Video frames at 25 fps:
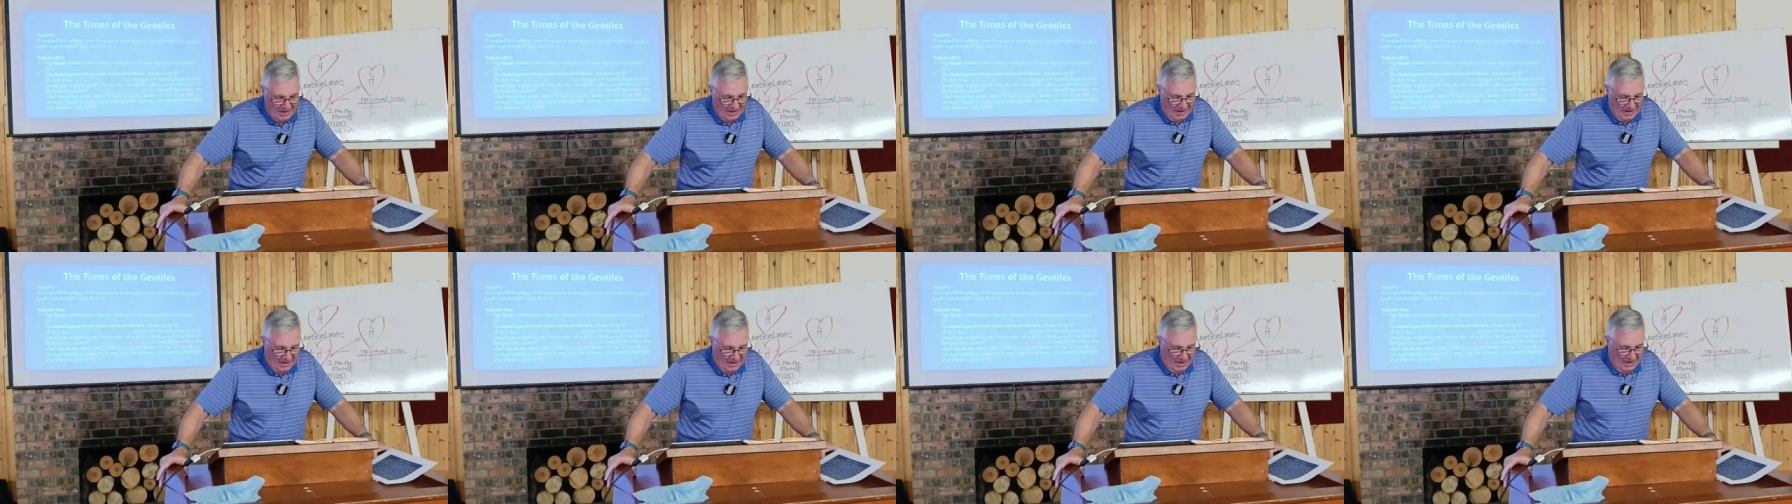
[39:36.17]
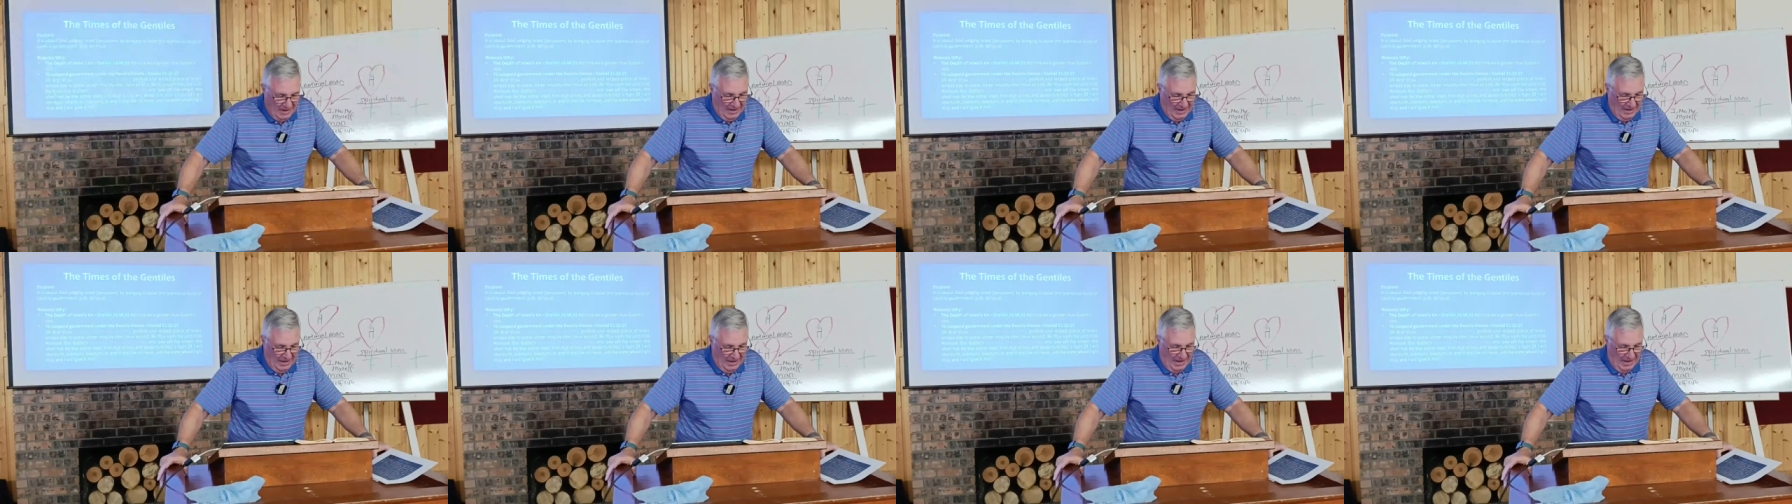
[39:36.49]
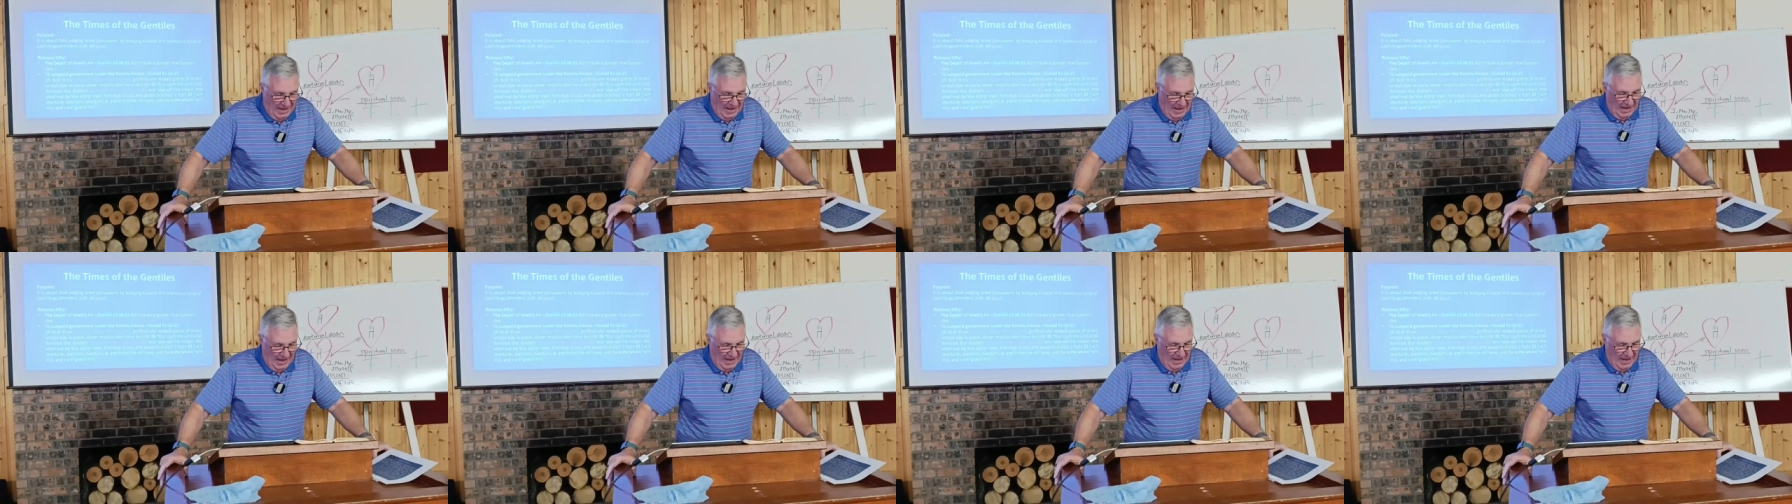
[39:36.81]
uh,
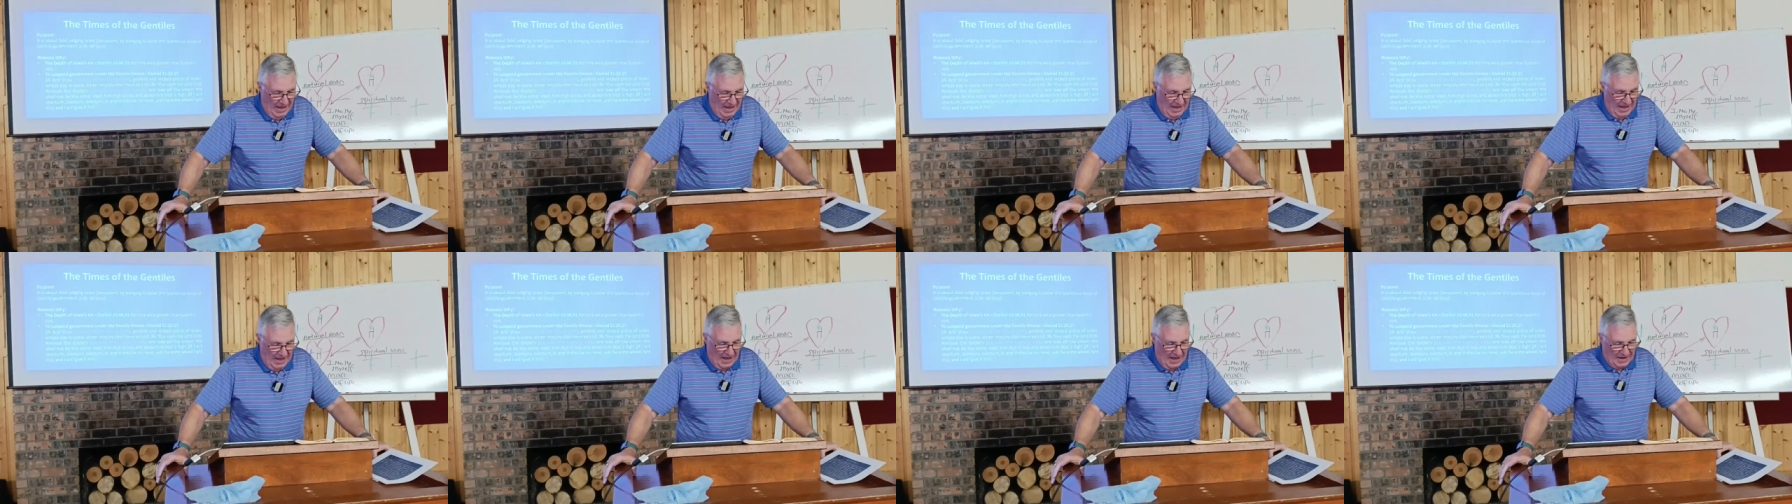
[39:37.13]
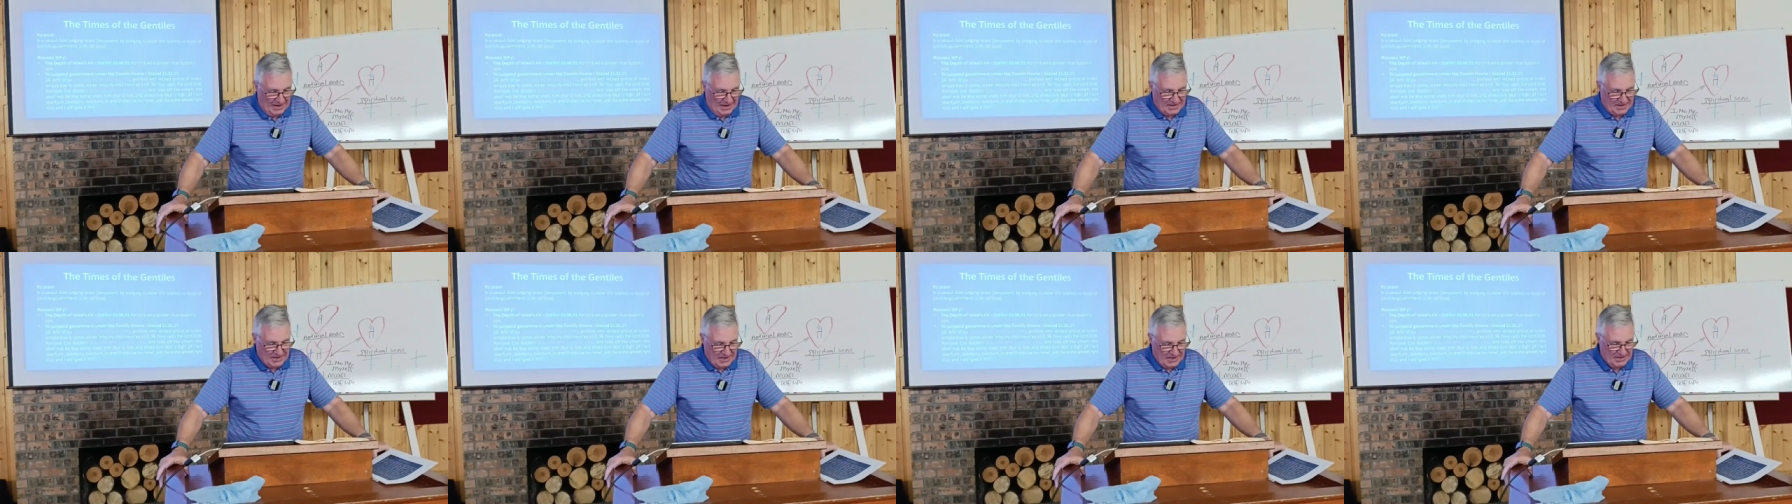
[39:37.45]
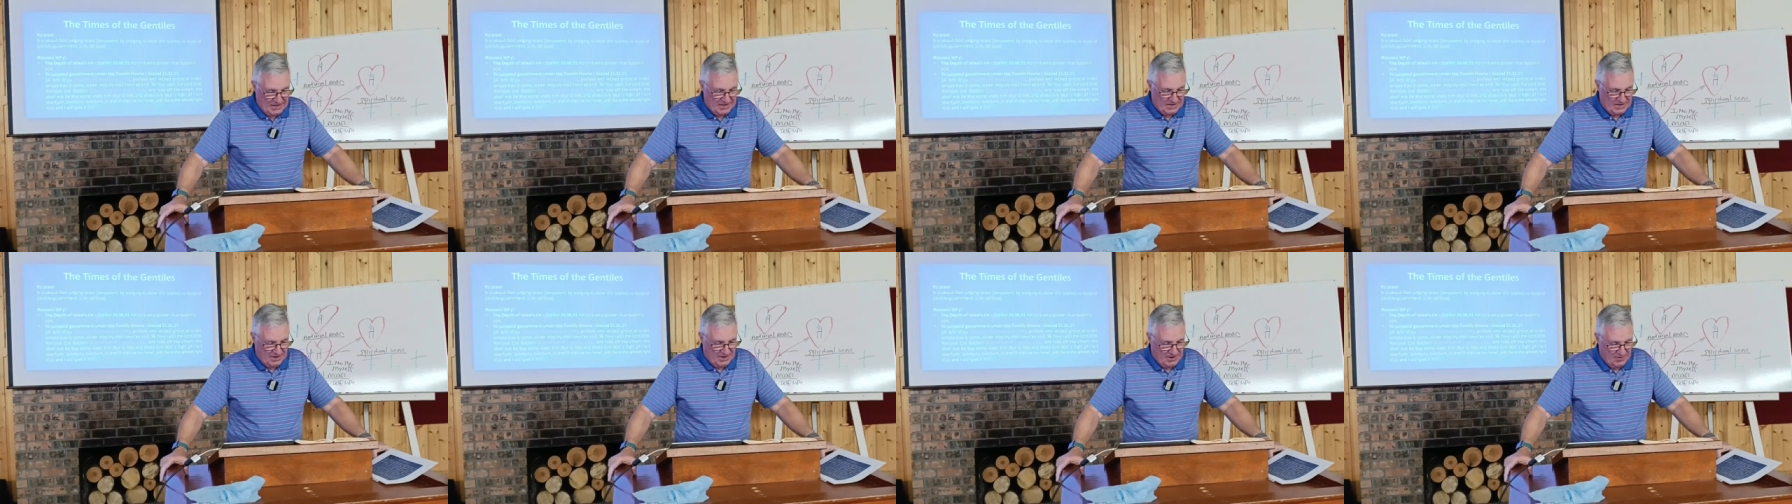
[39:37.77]
and a
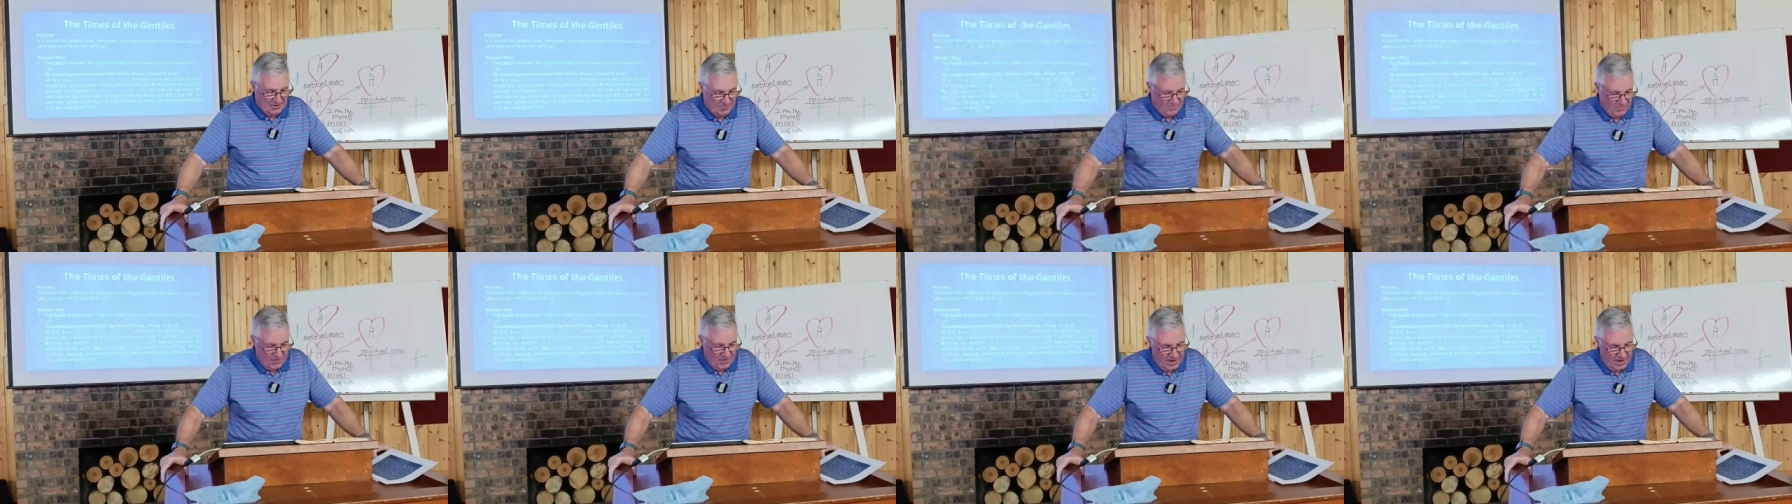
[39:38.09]
sister.